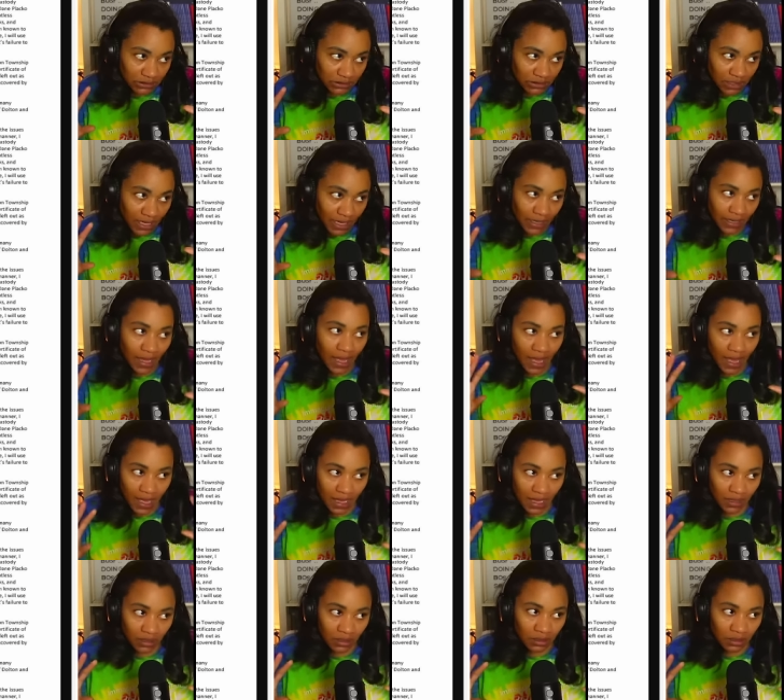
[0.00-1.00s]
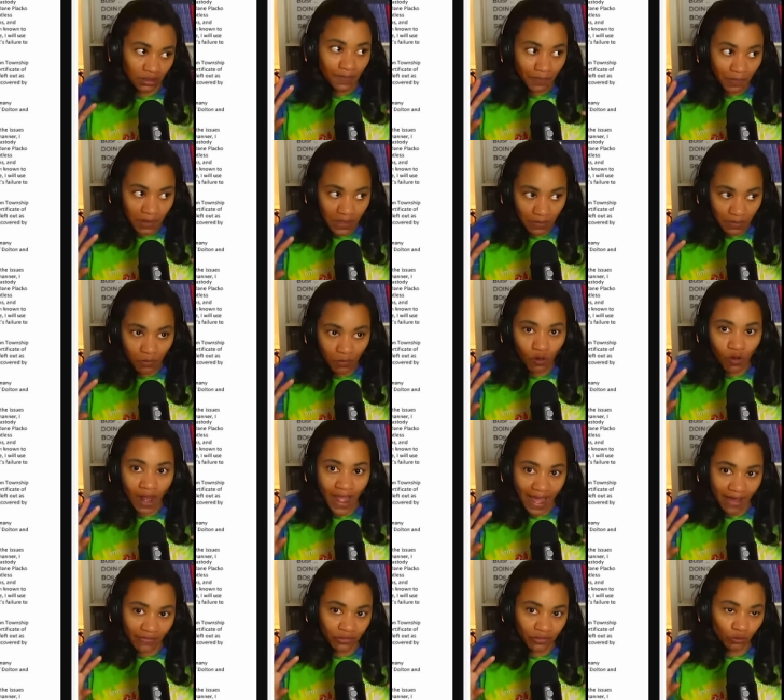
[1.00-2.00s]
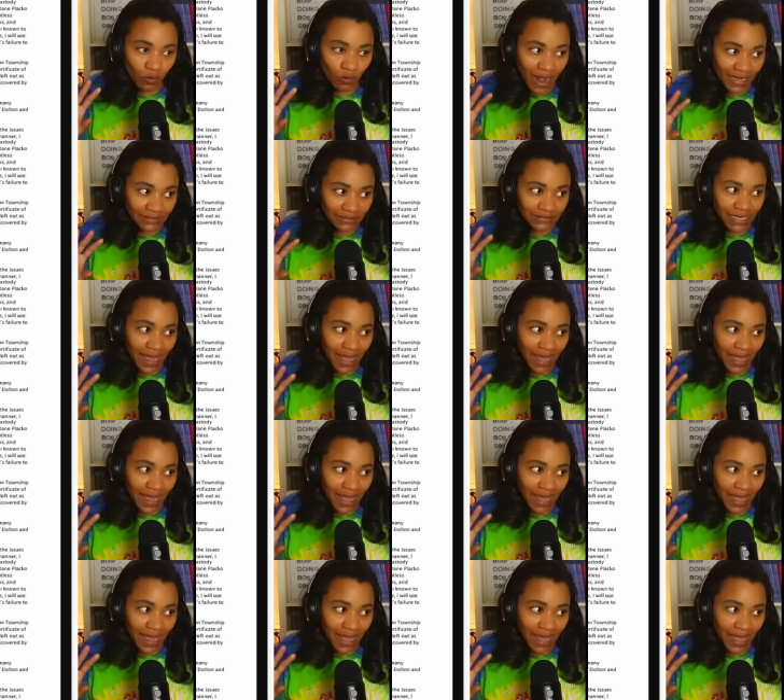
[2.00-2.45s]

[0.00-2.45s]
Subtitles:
saying, hey, people have the right